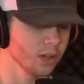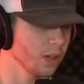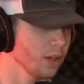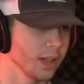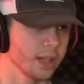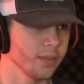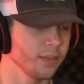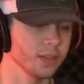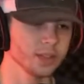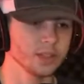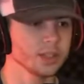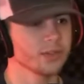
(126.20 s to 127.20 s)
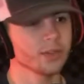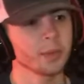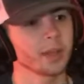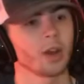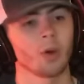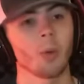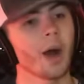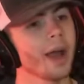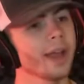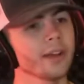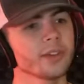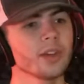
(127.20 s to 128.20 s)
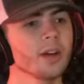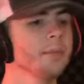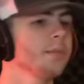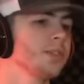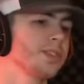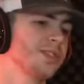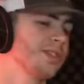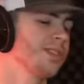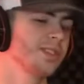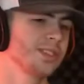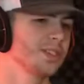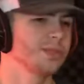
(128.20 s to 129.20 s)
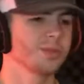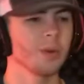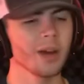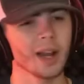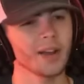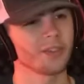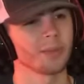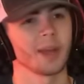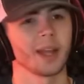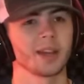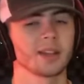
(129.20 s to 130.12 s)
like if you're listening to this from like Hawaii or something, just whatever, man.